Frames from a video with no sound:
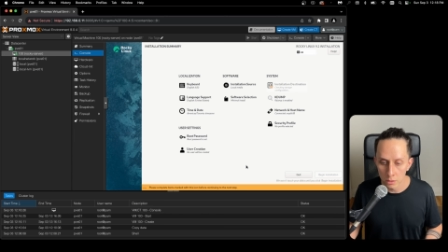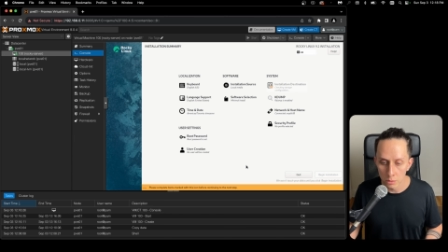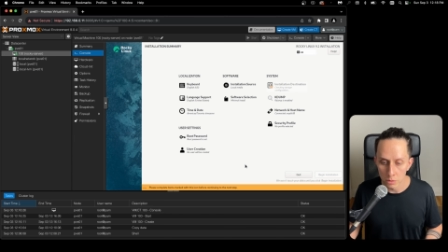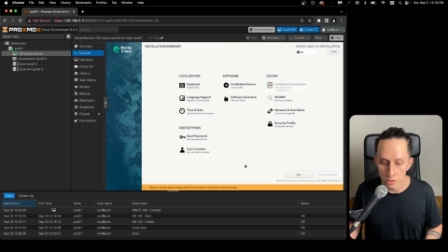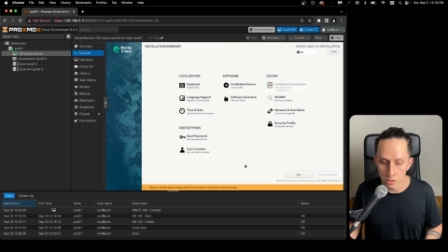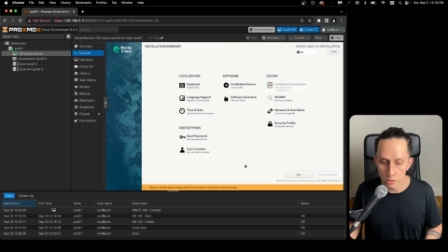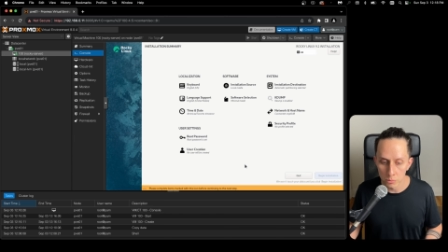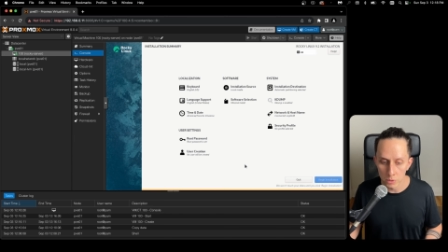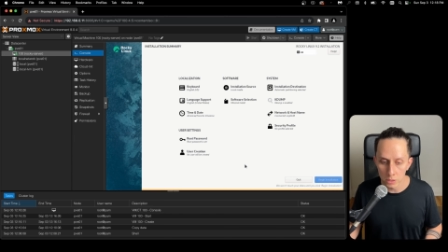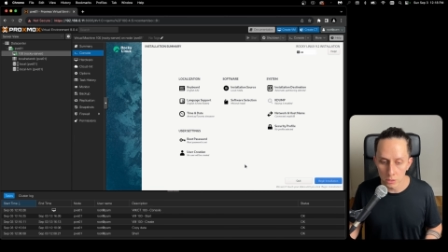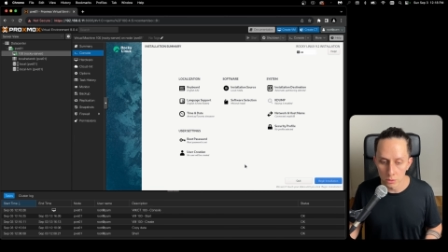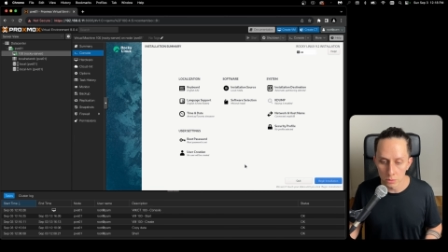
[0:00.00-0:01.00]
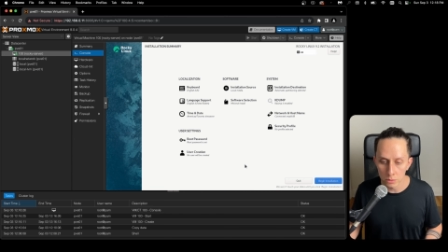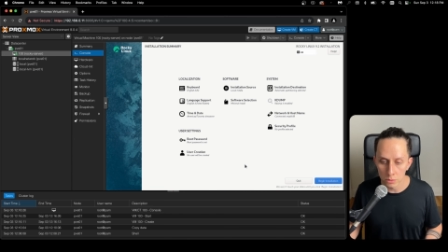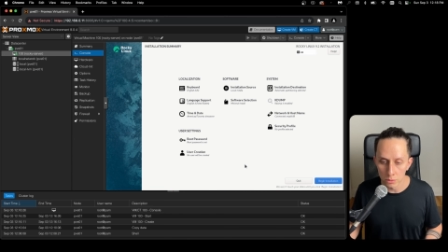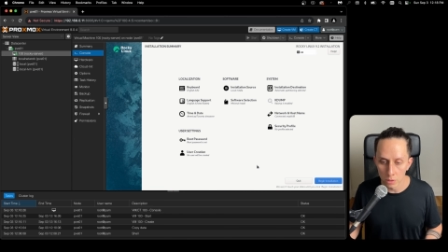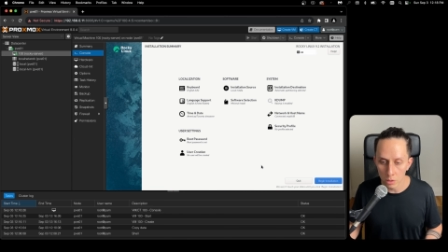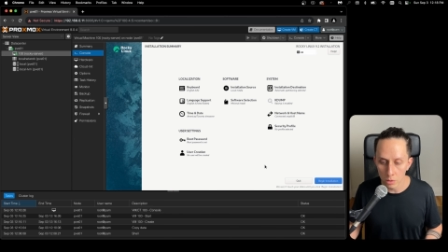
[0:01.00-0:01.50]
we should be good to
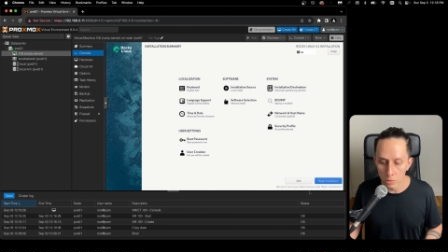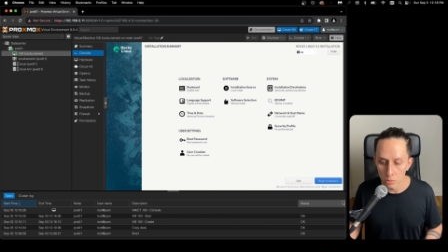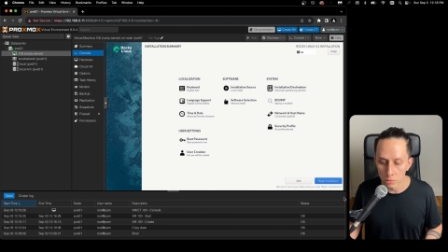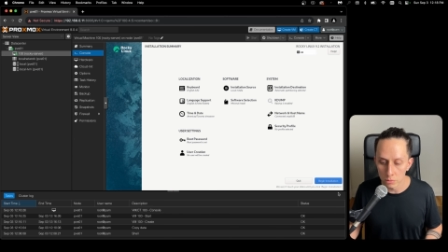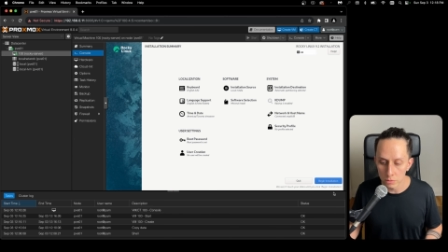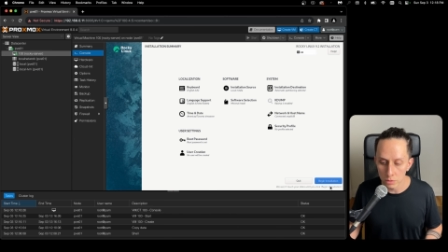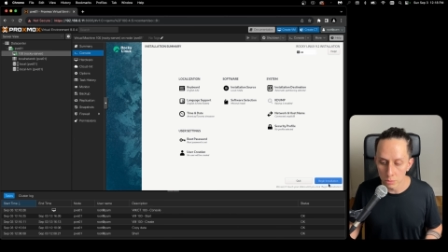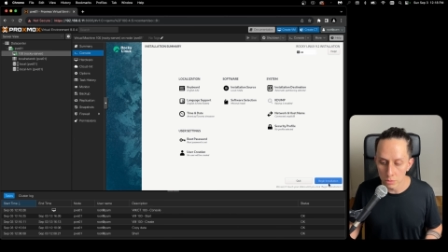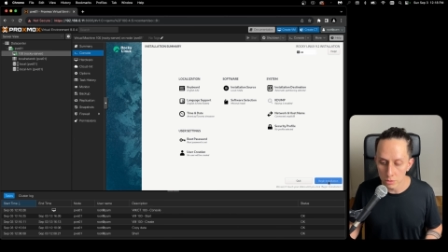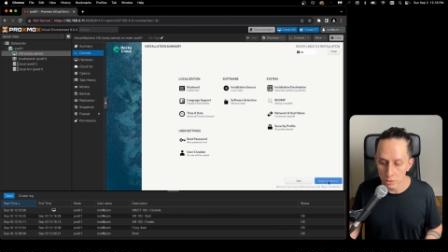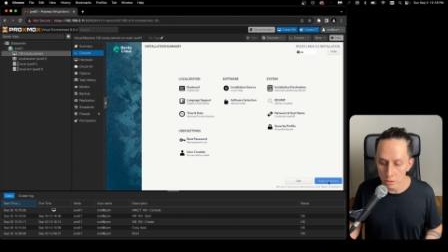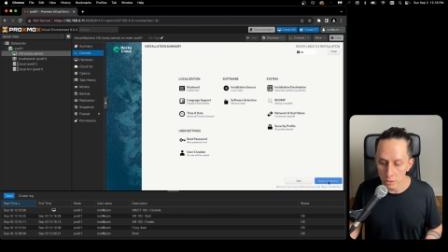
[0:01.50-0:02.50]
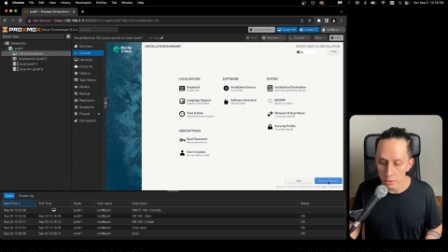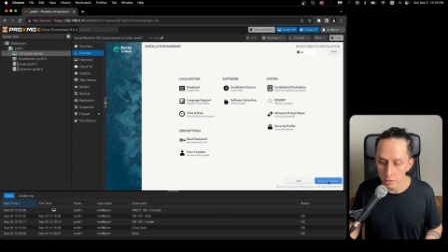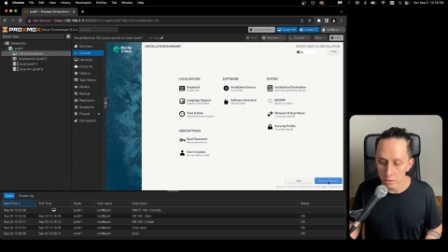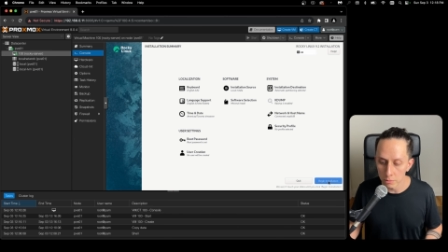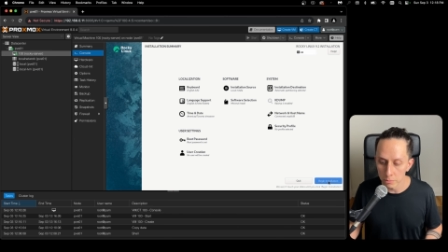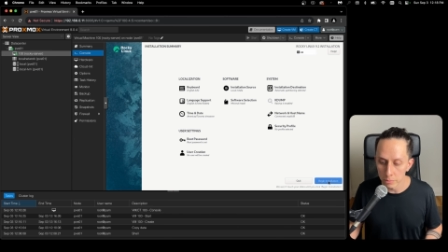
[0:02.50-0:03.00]
go so we're just going to click
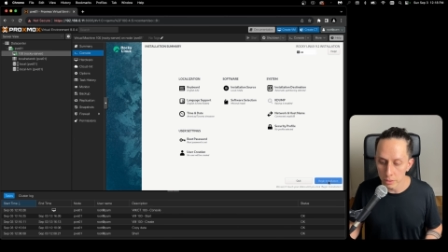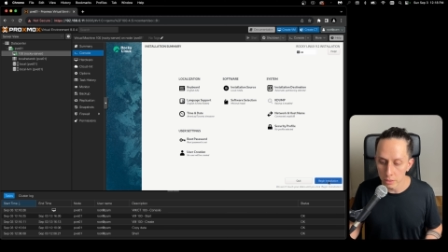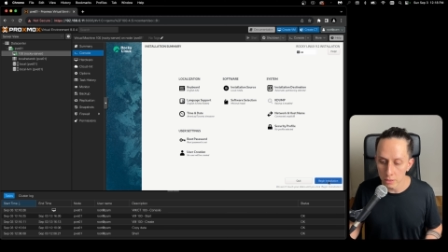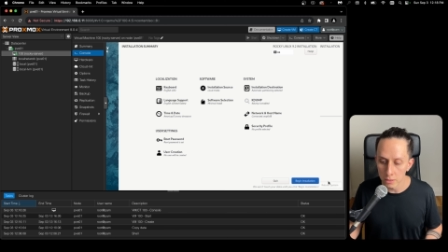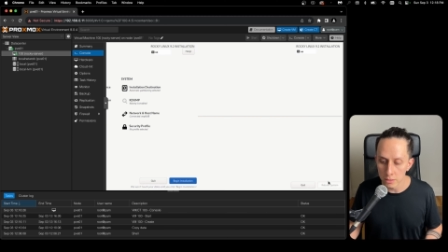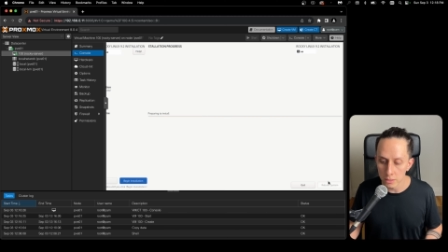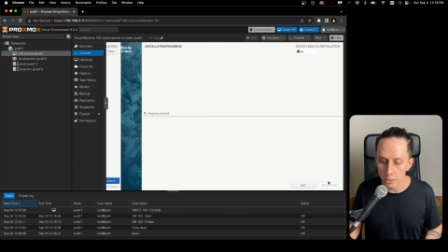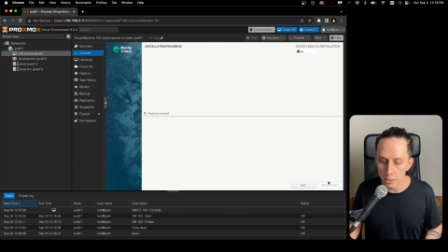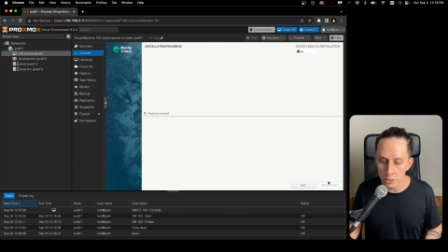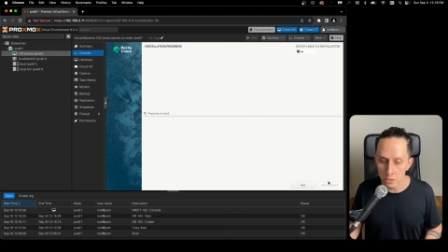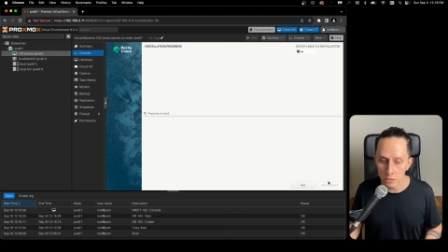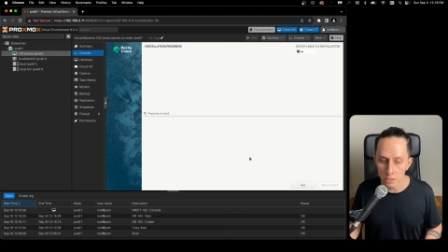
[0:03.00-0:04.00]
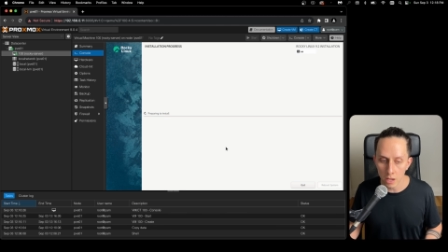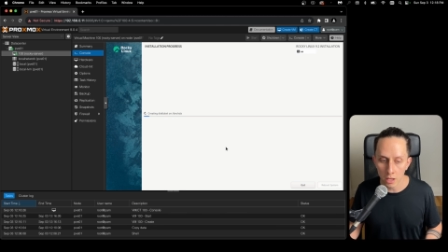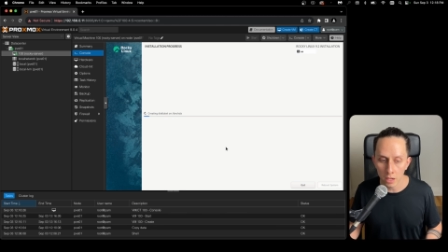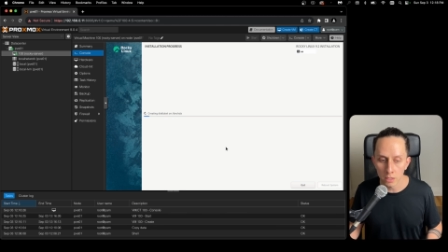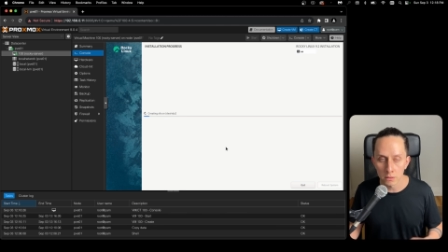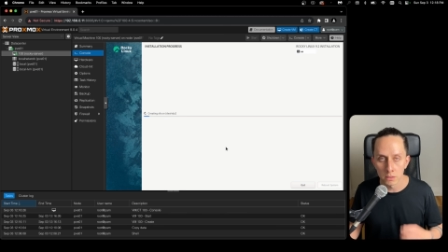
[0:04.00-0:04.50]
on begin installation
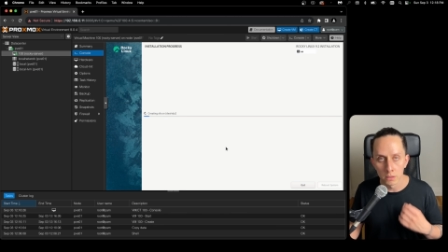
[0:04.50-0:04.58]
and